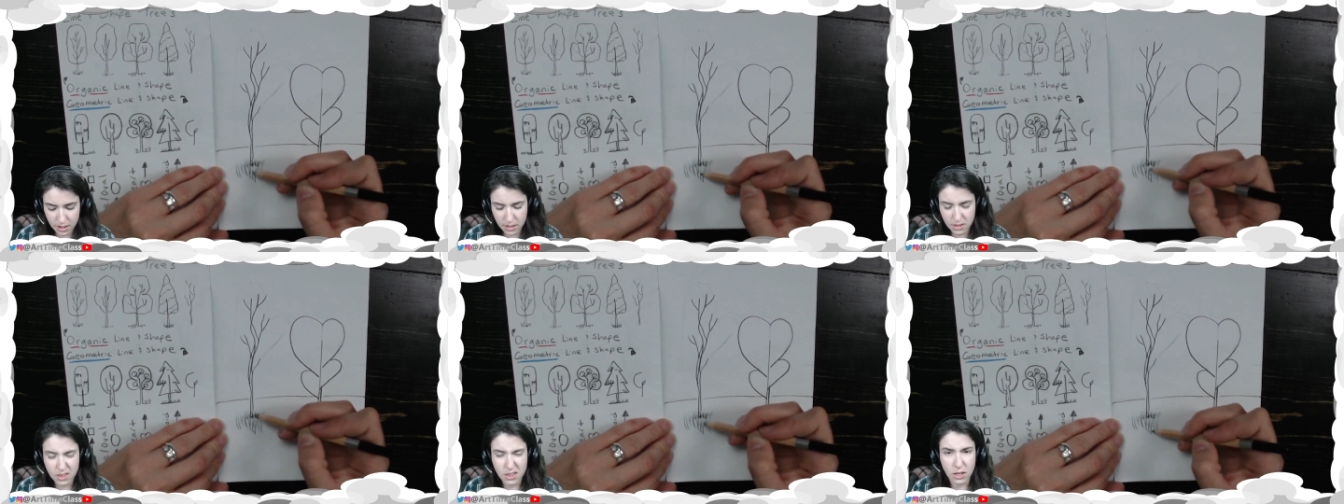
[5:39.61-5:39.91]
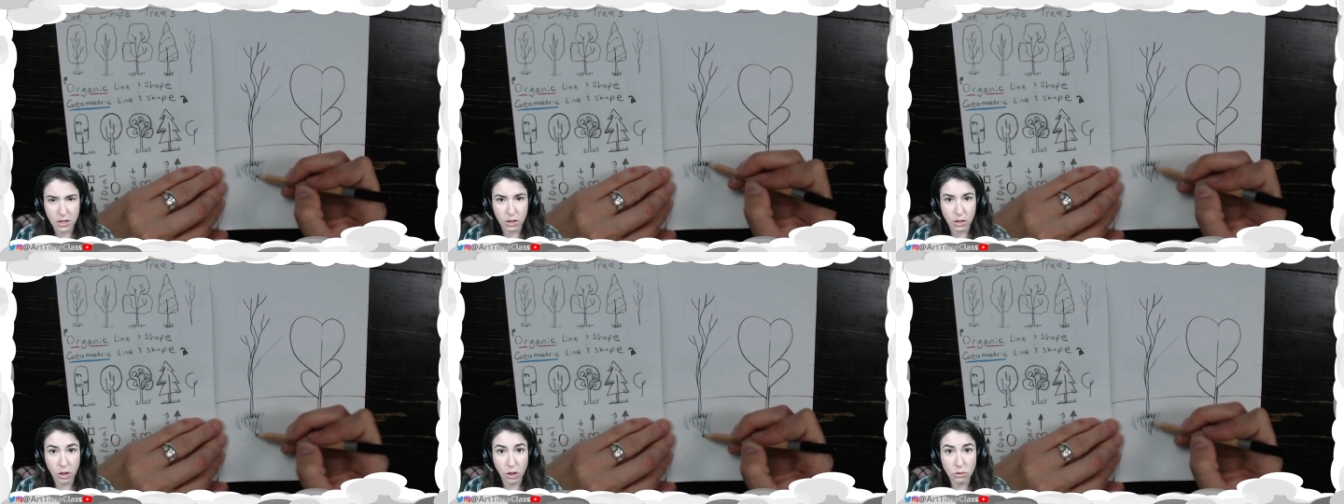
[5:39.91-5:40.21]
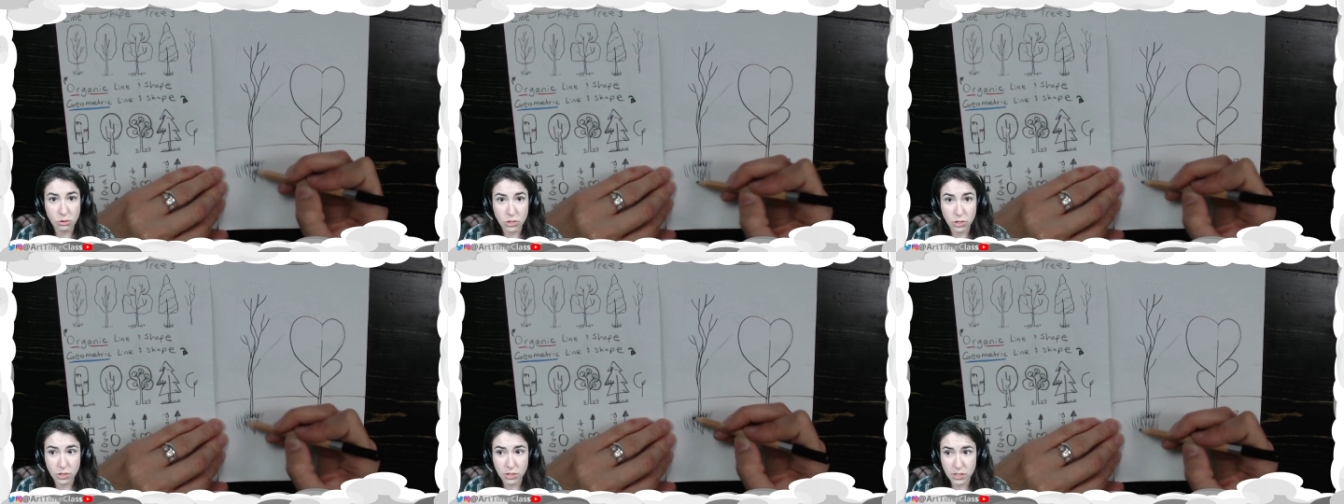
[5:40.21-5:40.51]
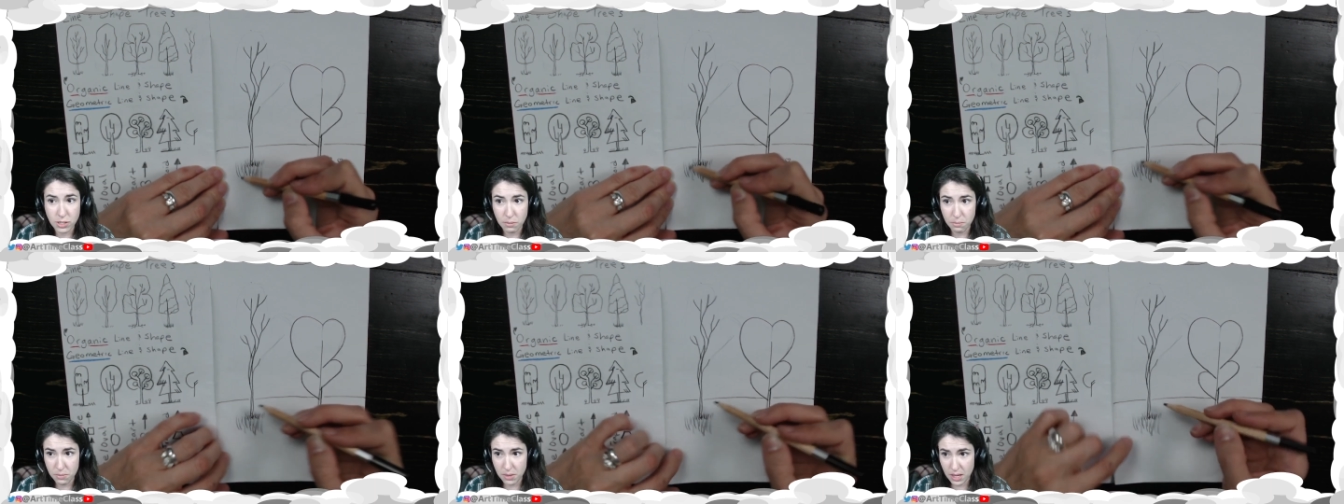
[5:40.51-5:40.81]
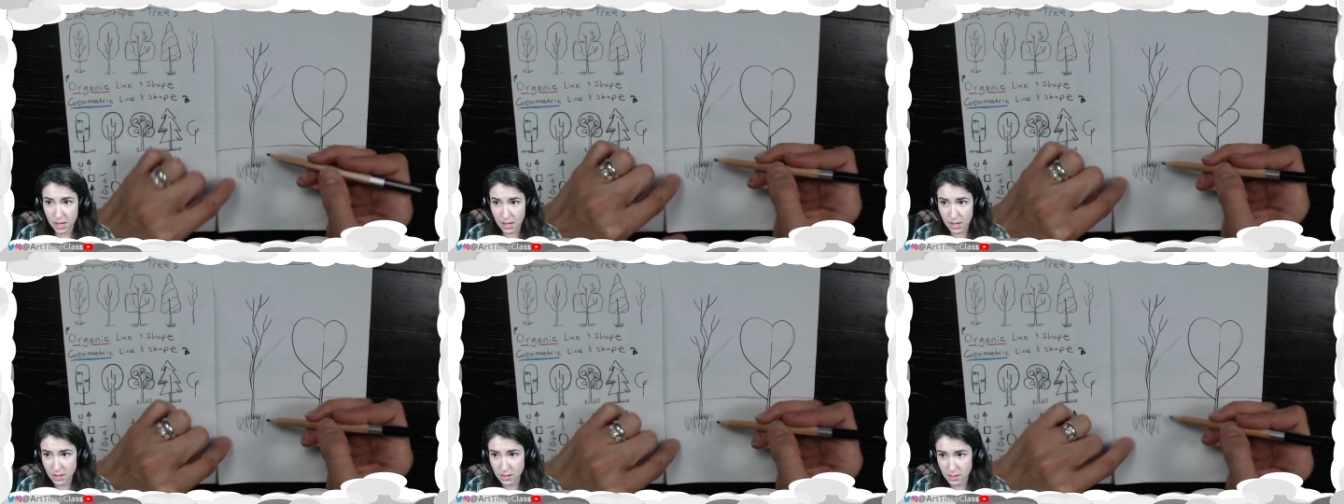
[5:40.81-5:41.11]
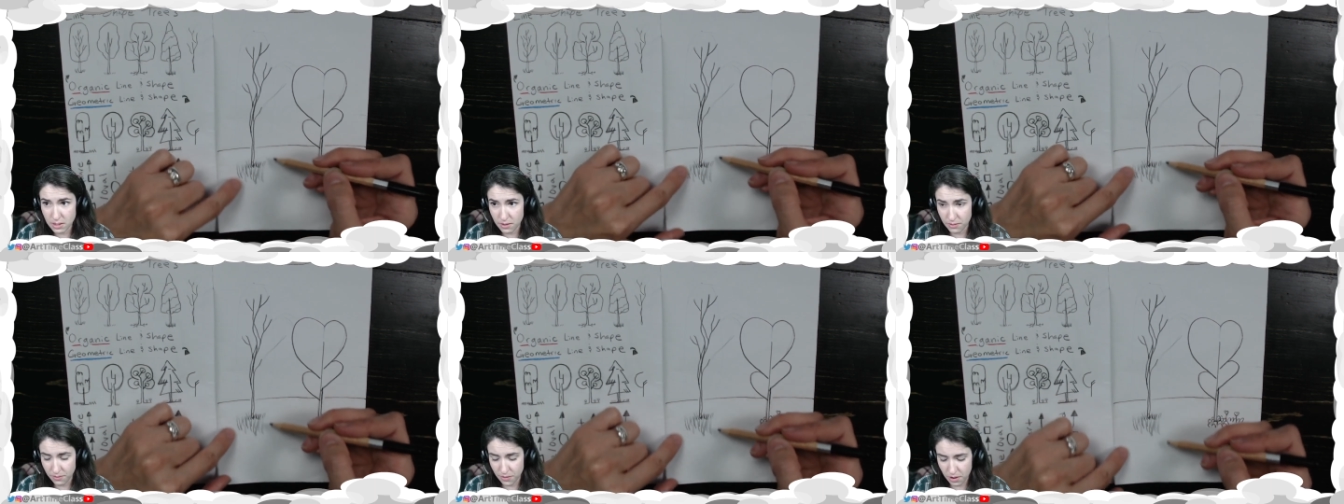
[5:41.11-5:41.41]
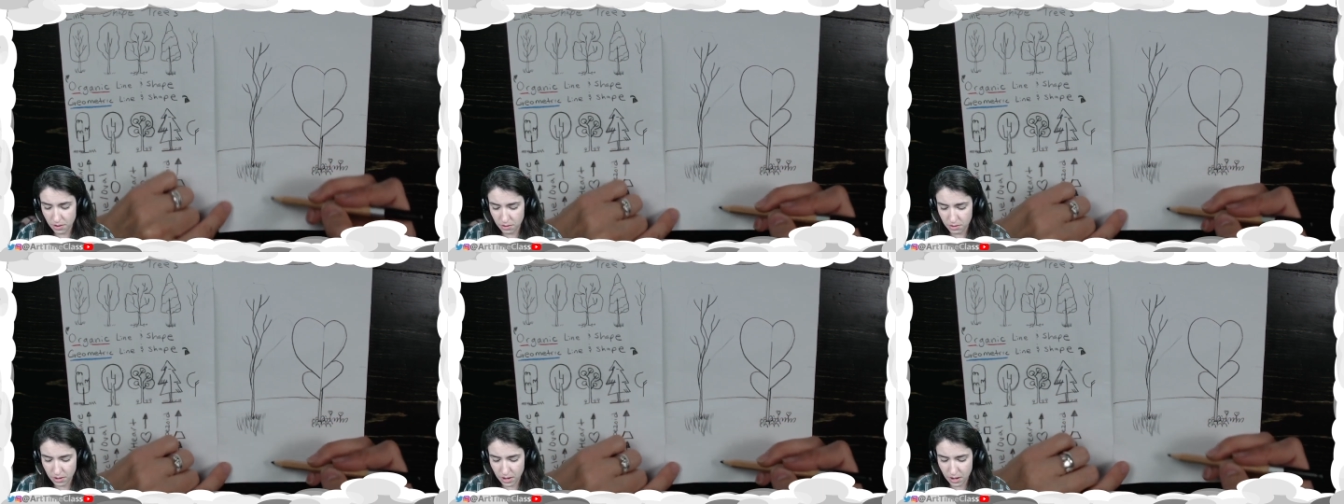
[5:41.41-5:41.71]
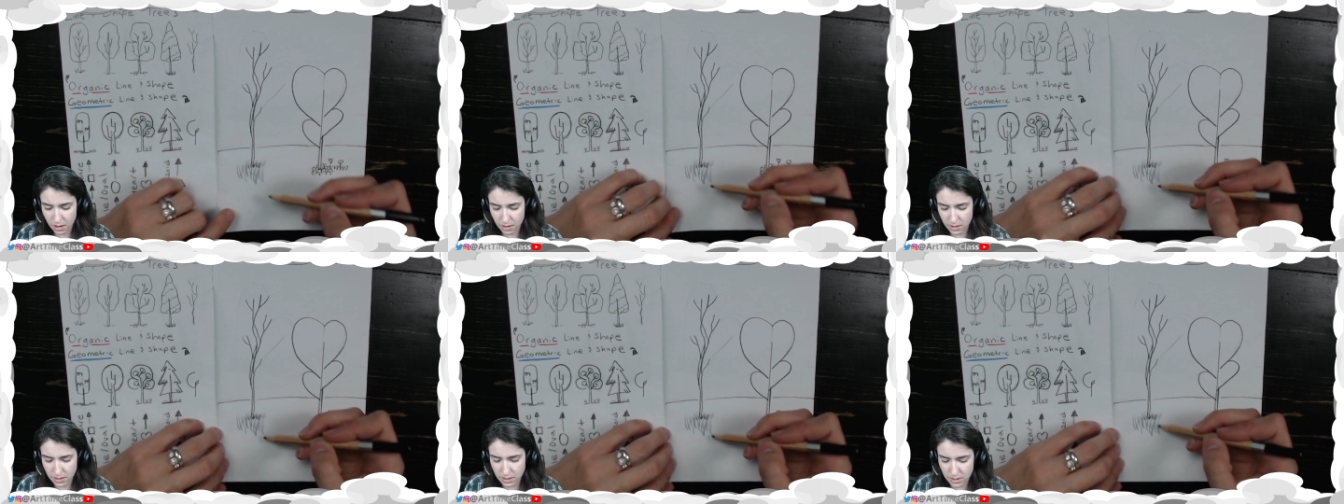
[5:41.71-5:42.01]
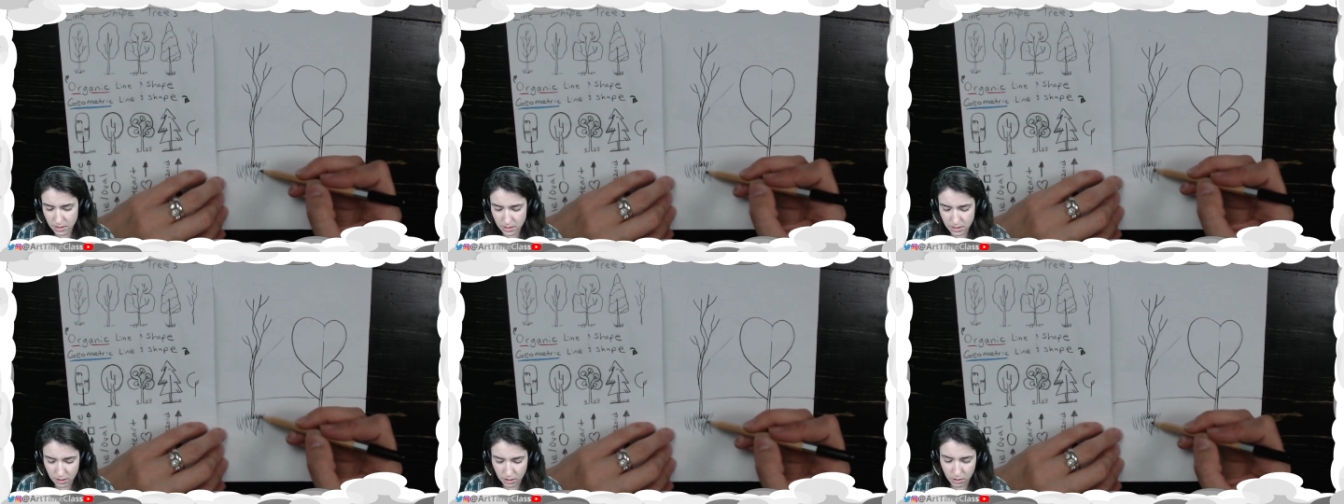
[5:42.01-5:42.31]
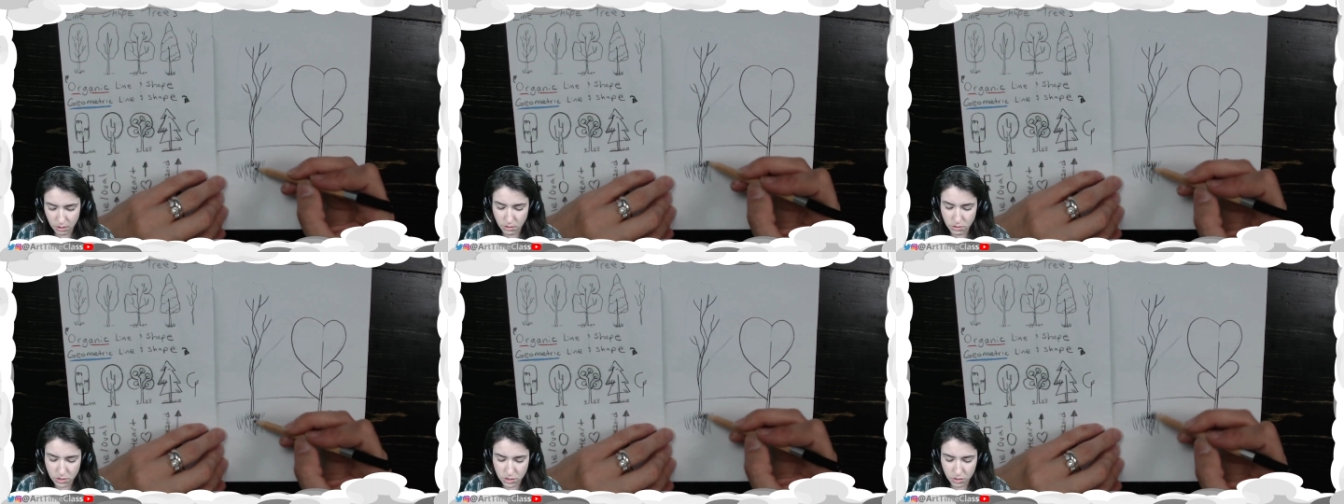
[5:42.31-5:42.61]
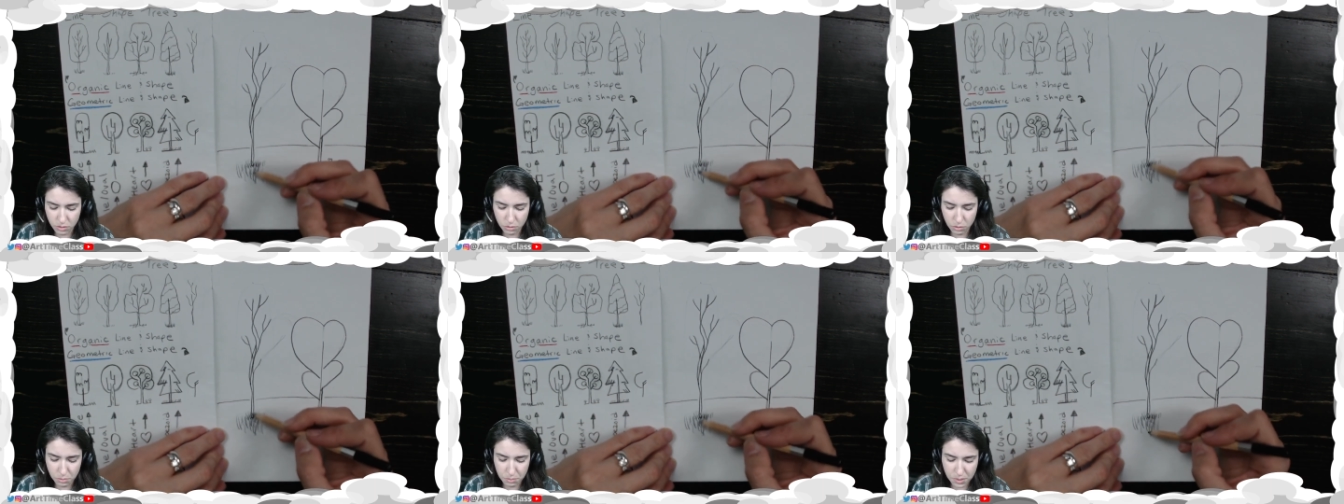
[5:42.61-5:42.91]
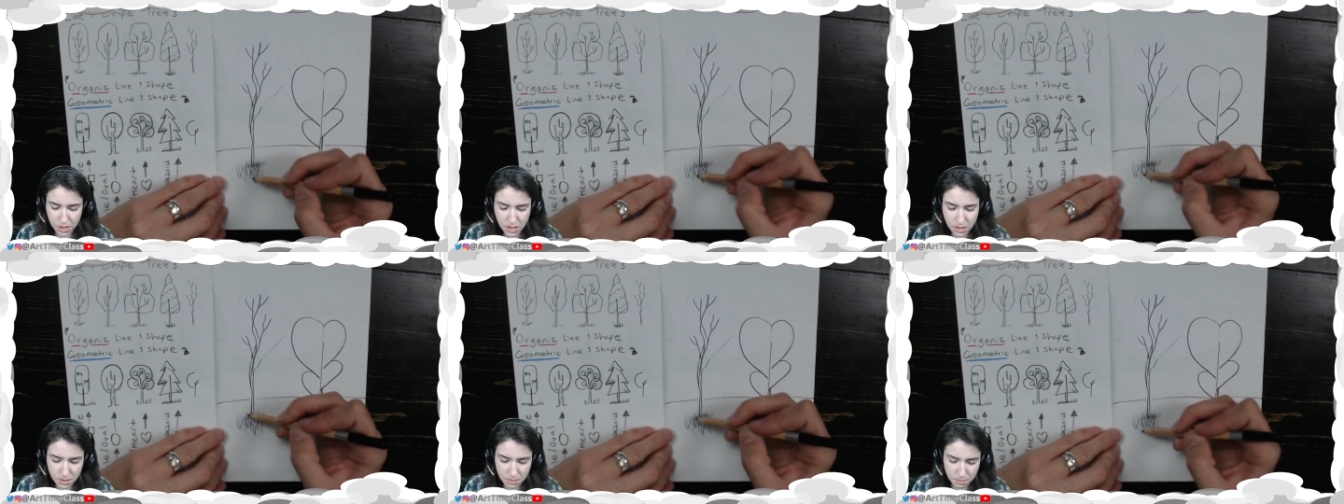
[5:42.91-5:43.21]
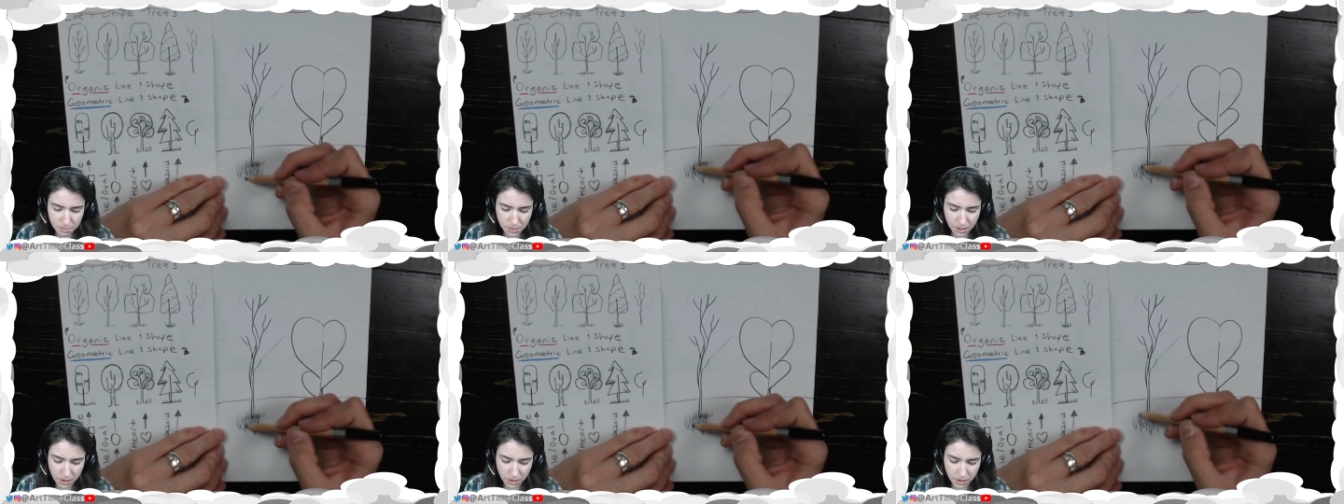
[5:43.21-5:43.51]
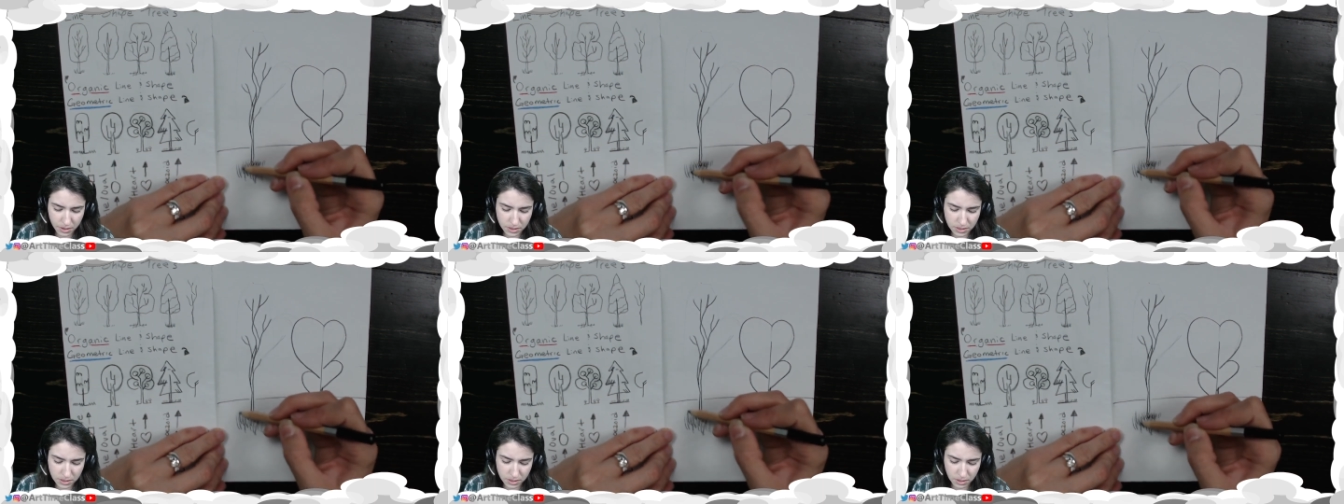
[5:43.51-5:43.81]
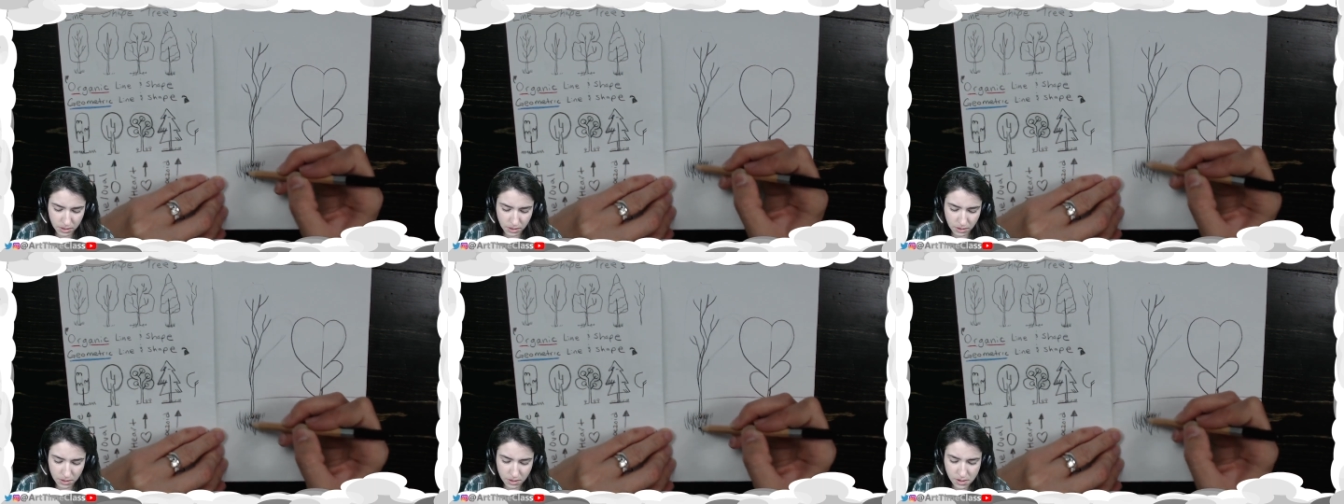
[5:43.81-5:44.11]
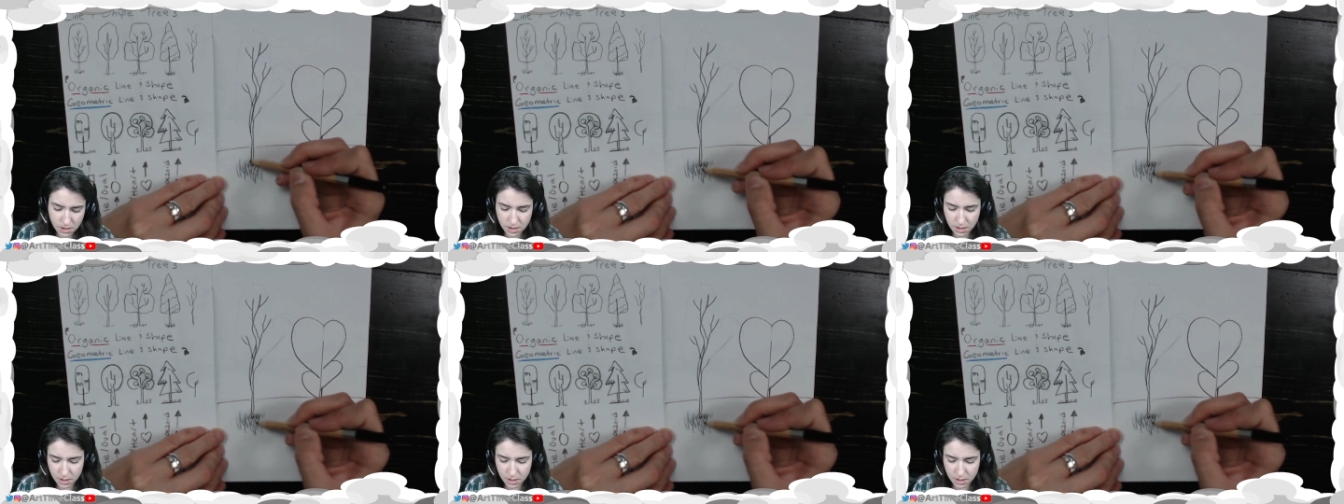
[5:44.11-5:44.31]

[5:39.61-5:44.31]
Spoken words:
The closer something is, the farther down this is, the closer it will be, the bigger it's going to look.